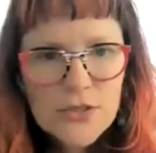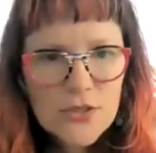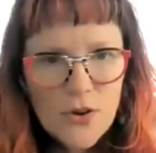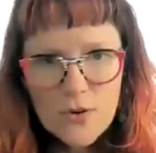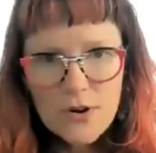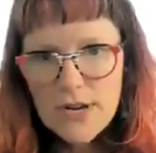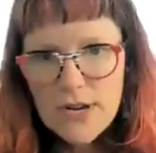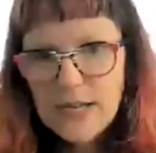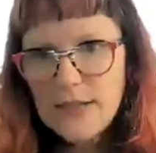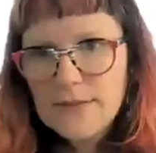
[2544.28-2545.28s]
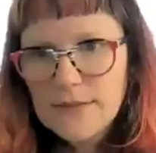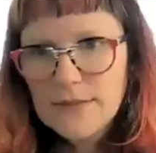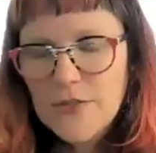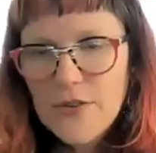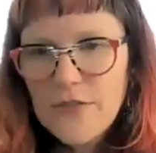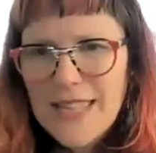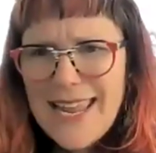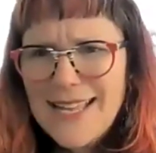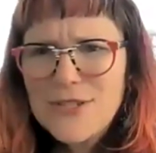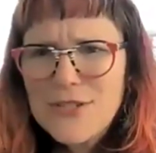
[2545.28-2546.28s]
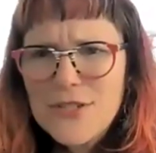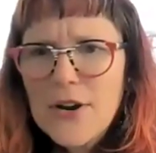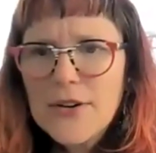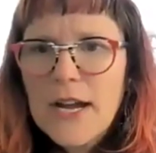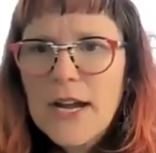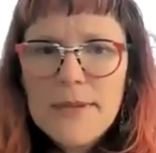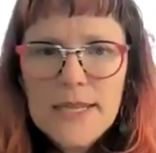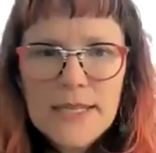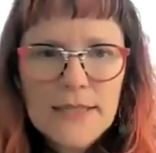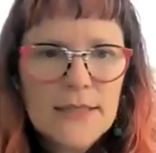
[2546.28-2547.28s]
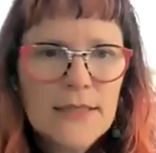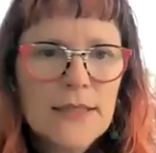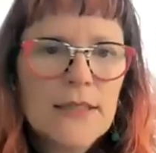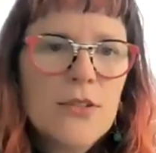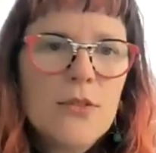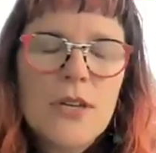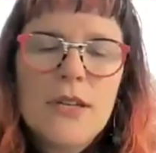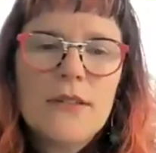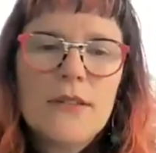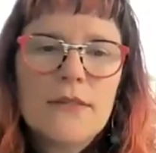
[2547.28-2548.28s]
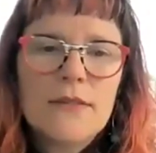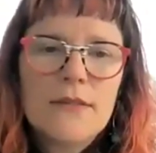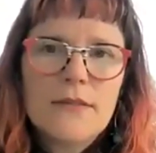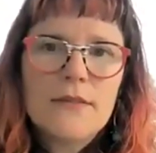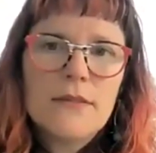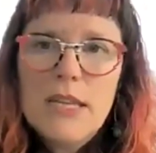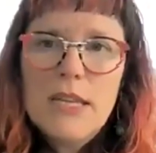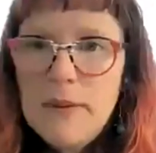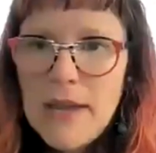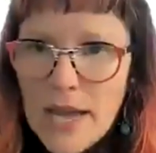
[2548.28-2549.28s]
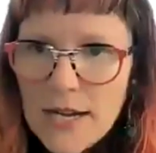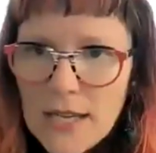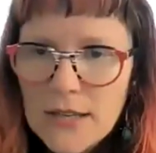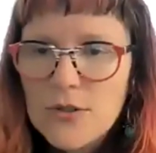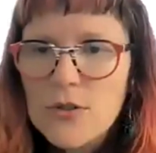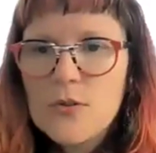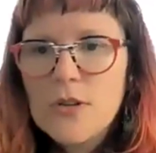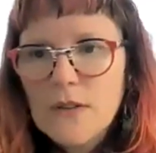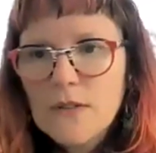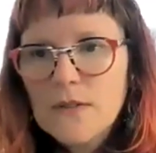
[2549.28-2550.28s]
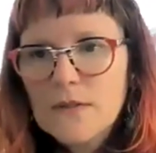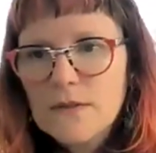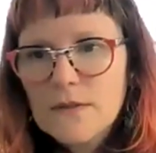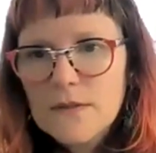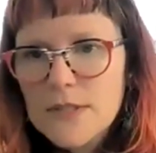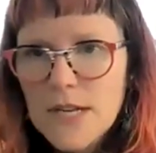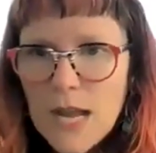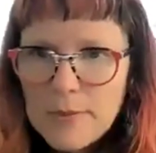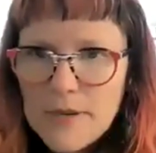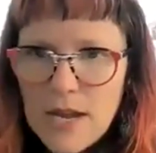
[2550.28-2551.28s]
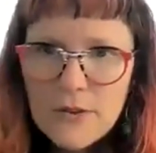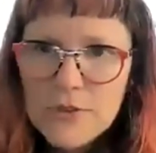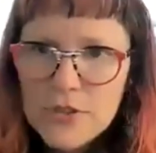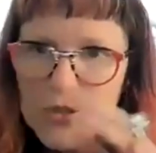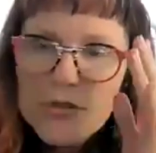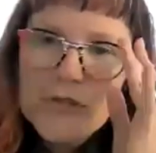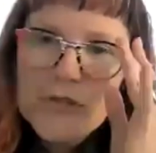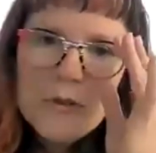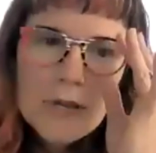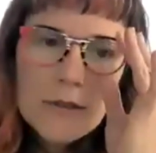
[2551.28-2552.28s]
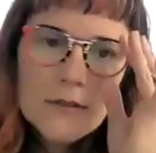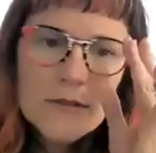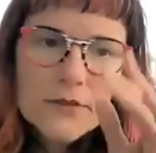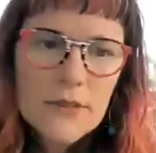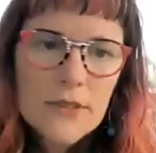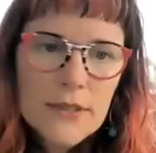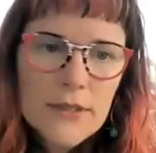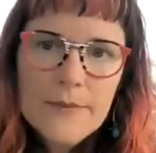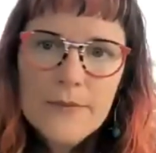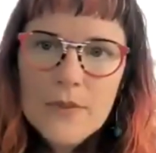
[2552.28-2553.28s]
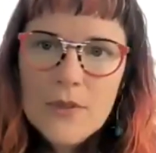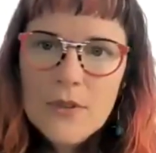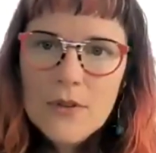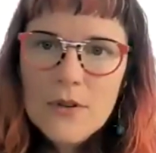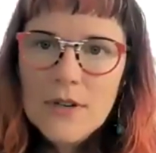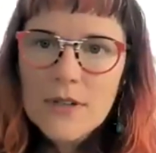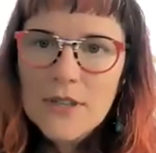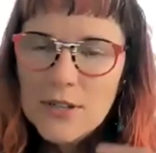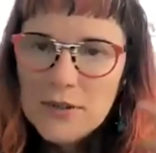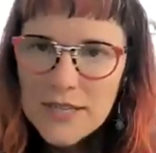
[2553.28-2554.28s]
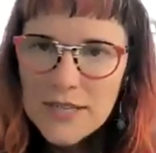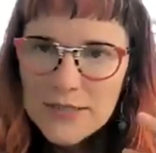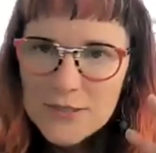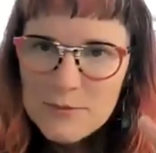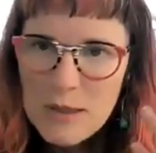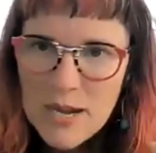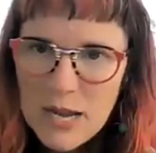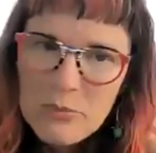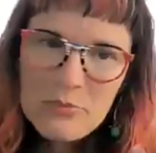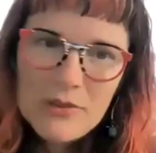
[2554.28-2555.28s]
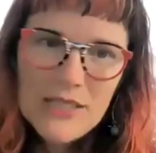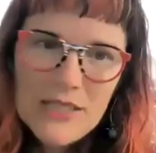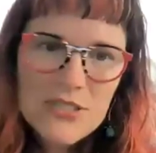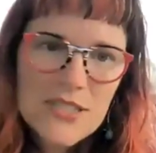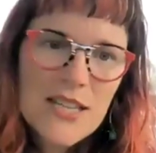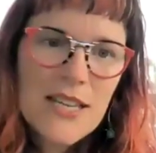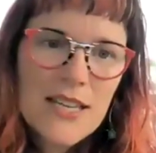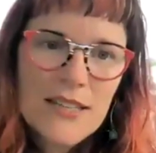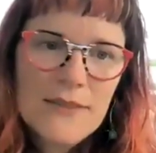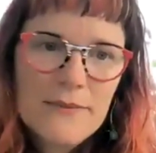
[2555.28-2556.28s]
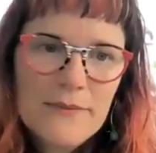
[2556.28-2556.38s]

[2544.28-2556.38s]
don't worry. Or if you feel like answers aren't coming, you can keep at it, or you can stop now and return to it. Or, you know, answers may pop later today.